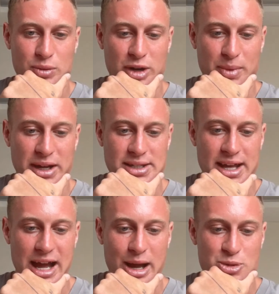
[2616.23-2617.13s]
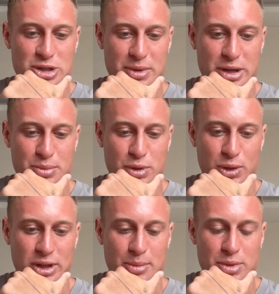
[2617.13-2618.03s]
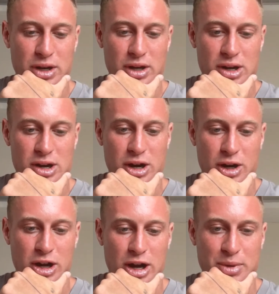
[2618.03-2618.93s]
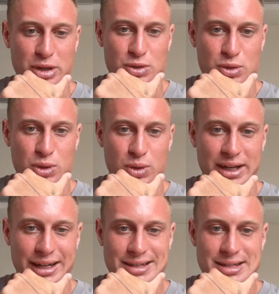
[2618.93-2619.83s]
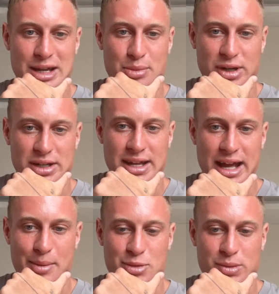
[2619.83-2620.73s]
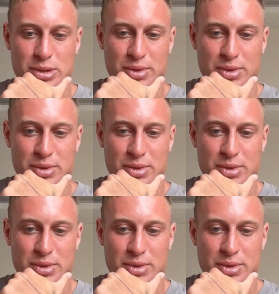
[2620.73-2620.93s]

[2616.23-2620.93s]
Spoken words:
one of my tabs. I'm gonna pull up our comping tool in a separate tab. So I'm gonna